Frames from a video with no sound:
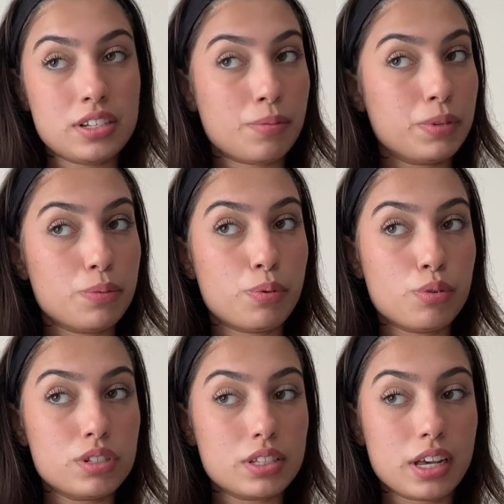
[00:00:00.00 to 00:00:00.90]
I'm going to
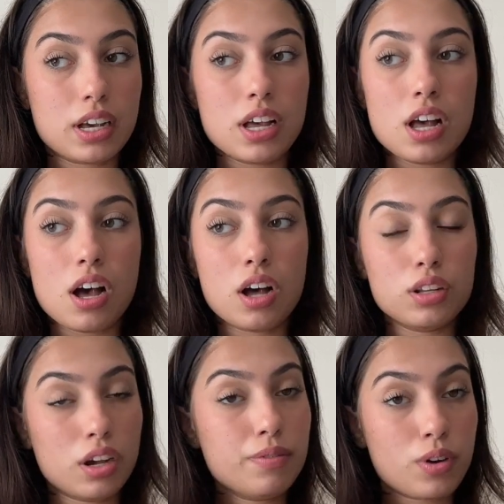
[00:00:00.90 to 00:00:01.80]
post like a
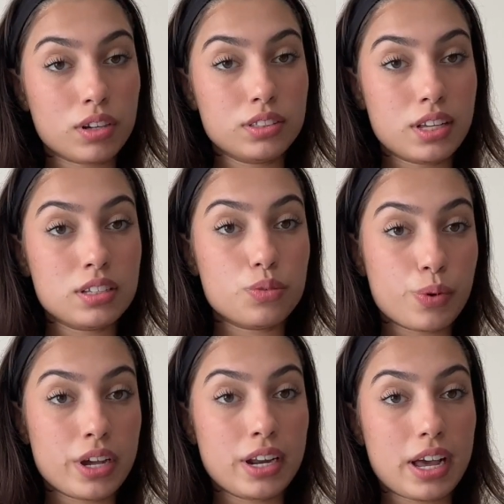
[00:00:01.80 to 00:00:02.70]
lot of content
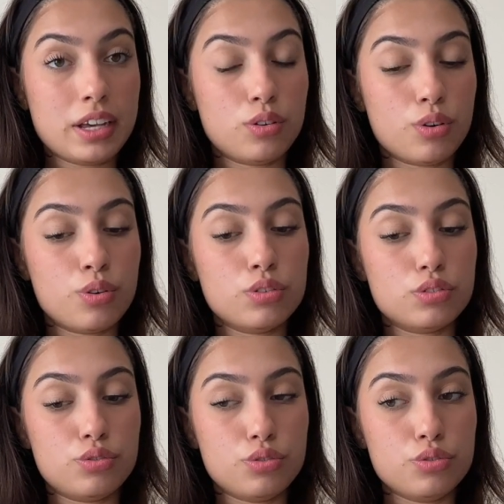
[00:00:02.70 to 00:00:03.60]
when I go
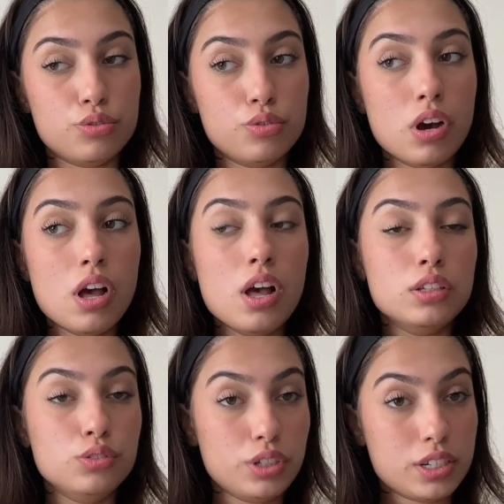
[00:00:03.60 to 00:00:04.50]
to
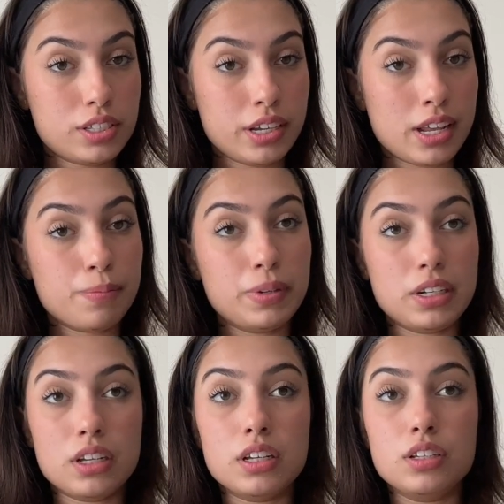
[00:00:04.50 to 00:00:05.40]
New York City. I'm going
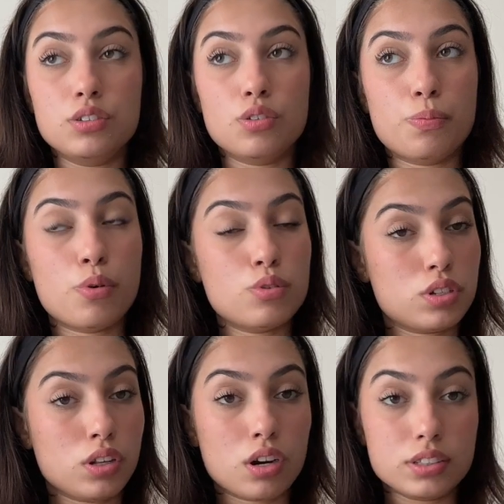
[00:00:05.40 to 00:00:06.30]
to, post a
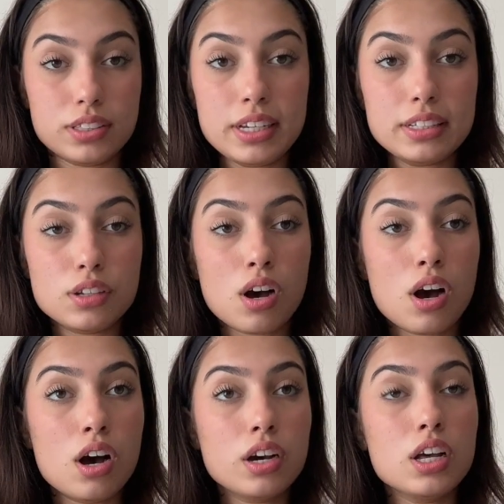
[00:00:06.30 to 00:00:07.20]
lot on
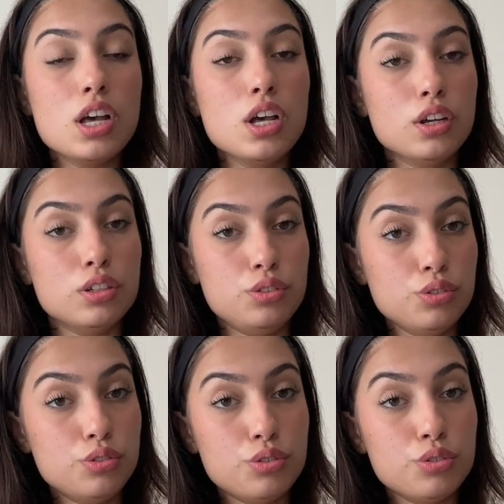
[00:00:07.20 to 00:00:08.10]
TikTok,
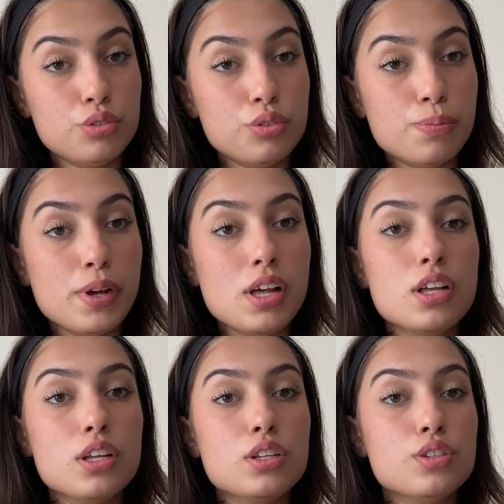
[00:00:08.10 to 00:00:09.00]
YouTube.
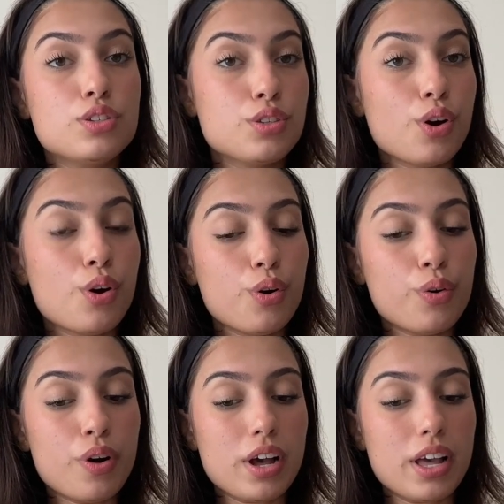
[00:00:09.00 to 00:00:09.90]

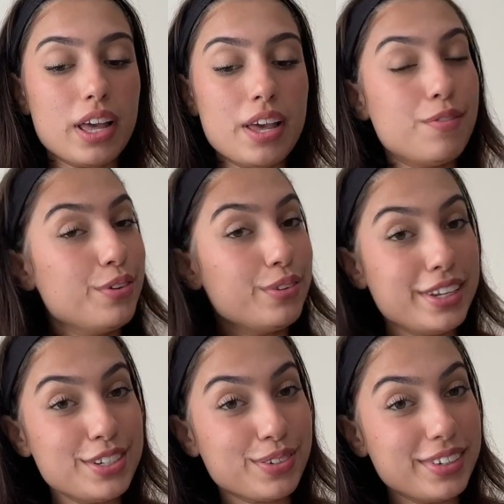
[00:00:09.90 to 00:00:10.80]
So if you
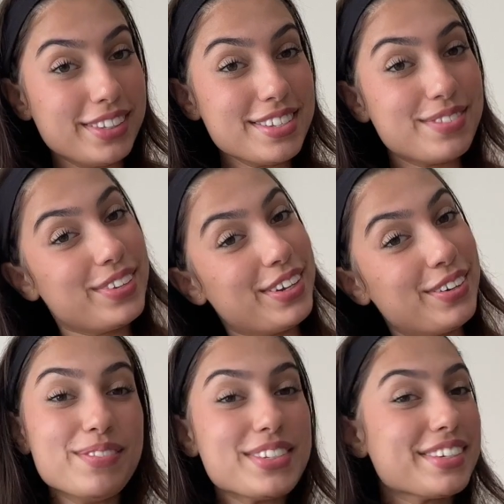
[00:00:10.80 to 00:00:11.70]
enjoyed this video,
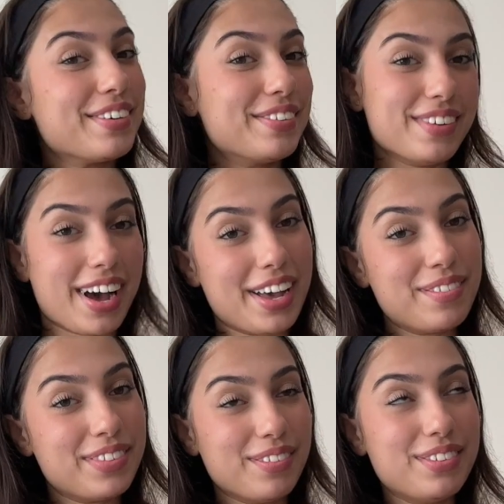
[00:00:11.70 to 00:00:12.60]
subscribe.
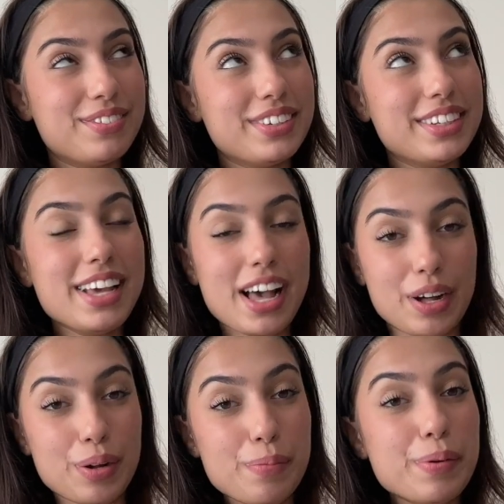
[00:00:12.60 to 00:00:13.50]
That would really
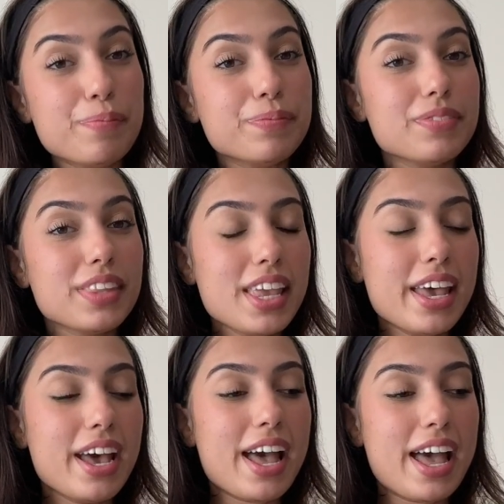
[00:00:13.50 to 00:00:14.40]
help.
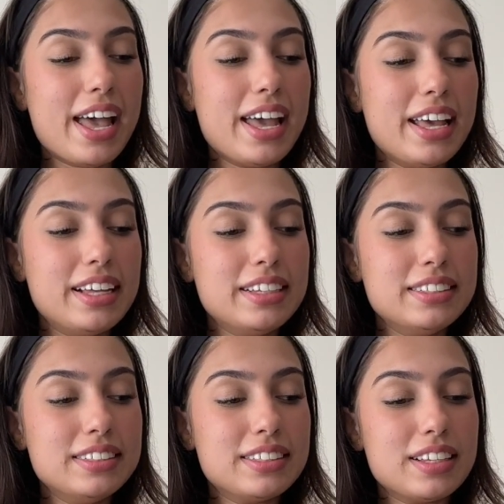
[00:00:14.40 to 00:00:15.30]

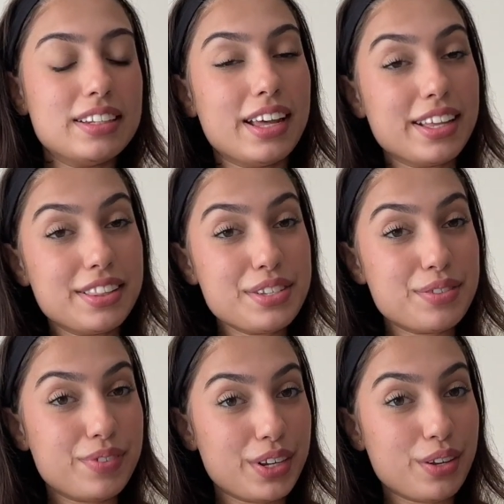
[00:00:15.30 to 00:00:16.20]
And like this
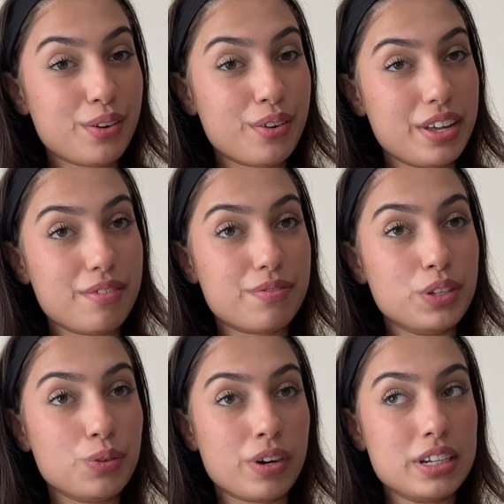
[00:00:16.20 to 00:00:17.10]
video if
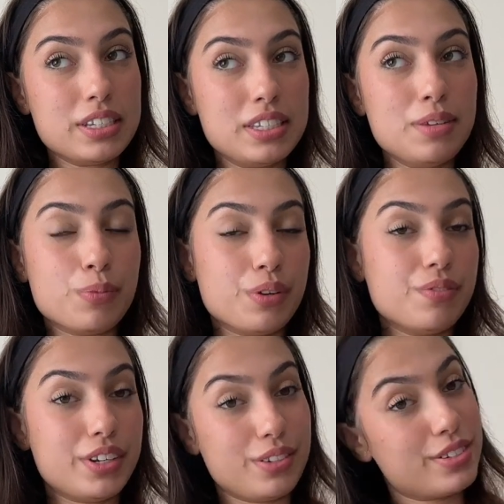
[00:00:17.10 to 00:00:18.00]
you want to see more
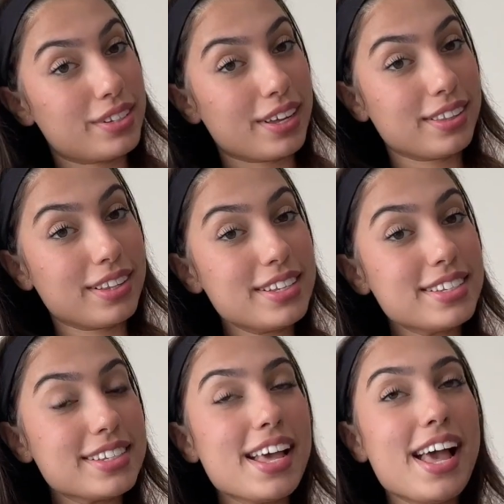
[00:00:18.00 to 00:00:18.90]
videos like this.
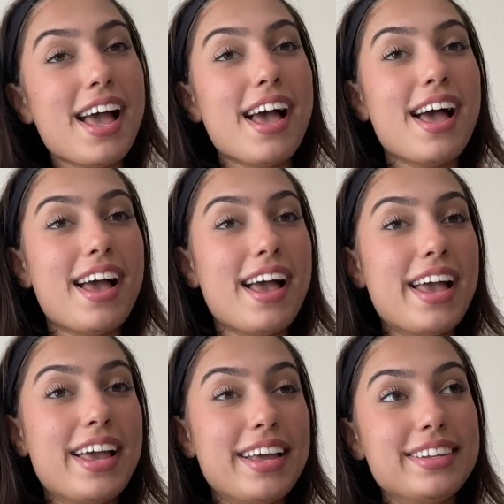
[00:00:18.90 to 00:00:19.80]

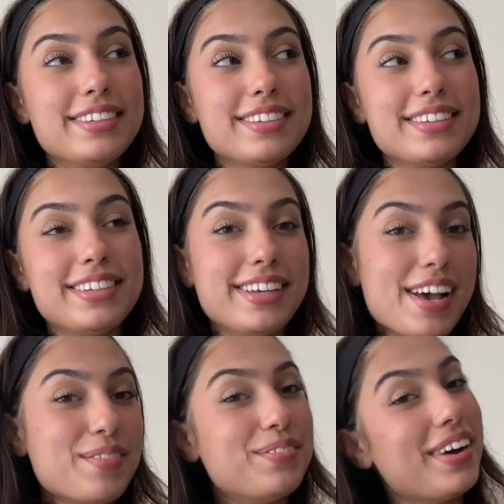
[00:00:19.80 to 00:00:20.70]
And
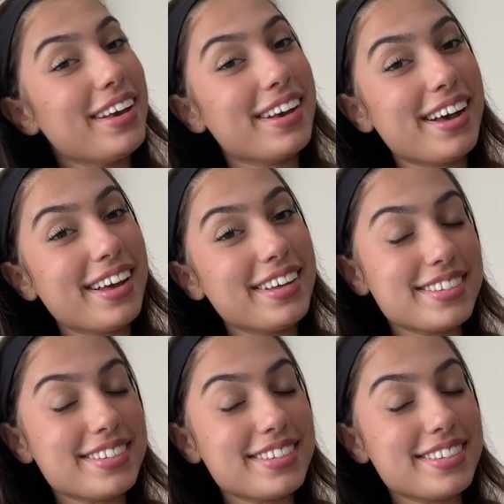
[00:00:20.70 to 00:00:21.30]
yeah, bye guys.